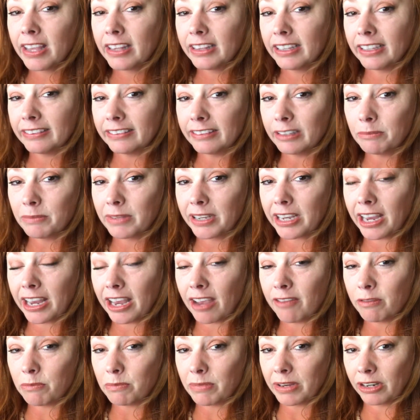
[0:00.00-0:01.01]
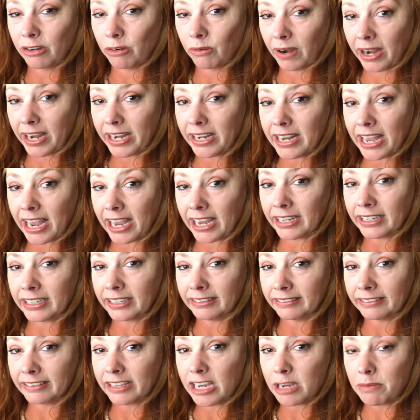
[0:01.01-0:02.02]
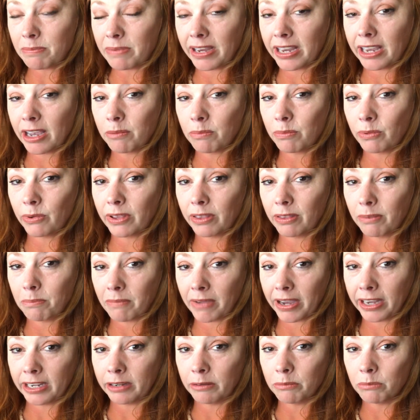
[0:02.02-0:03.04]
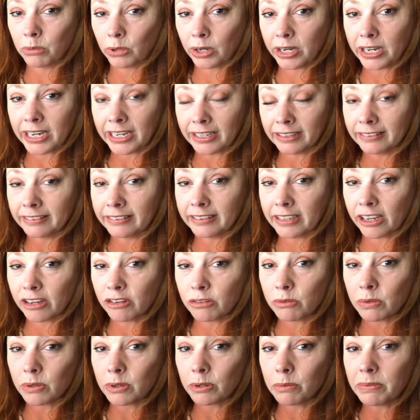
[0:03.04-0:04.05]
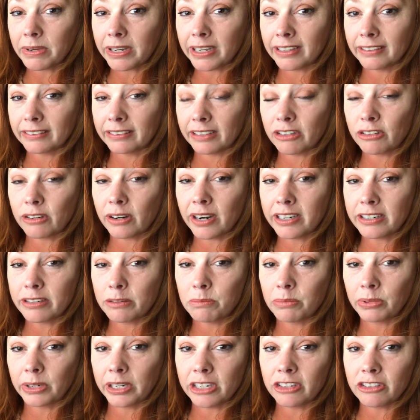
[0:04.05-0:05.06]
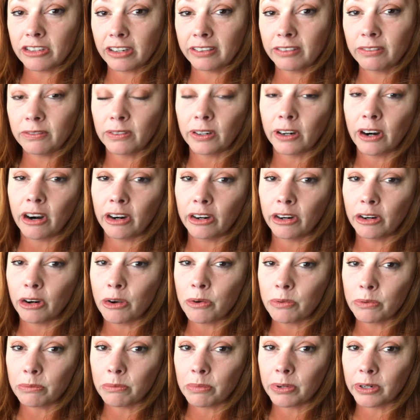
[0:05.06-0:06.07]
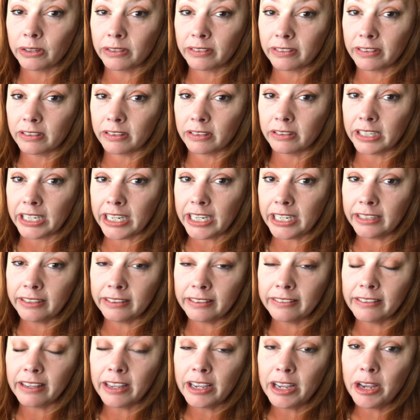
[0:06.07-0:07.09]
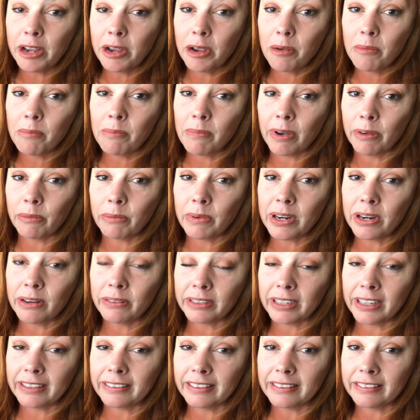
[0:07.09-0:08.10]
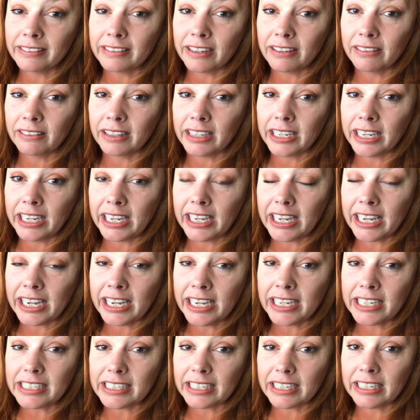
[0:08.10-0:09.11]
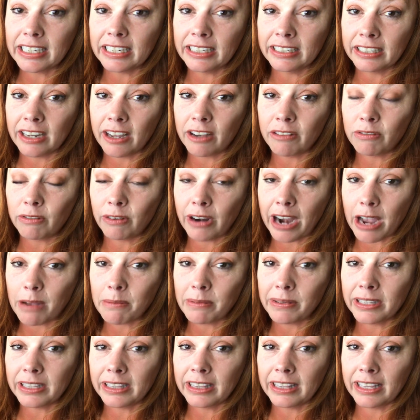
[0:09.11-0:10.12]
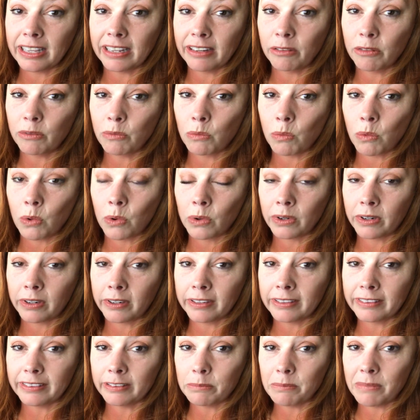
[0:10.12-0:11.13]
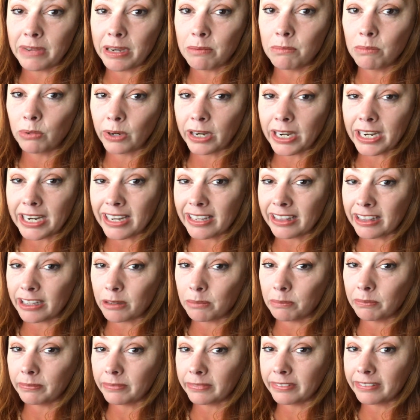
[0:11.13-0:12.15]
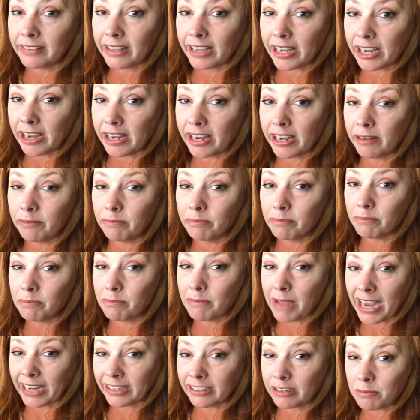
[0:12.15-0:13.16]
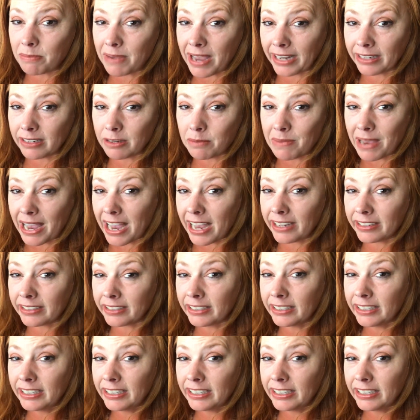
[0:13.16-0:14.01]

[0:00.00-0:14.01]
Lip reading: That's something I haven't been great at, is keeping up with my breeding schedule, because I try to breed just for our own personal needs, but we don't necessarily eat enough rabbit that warrants me breeding them, say, back to back to back,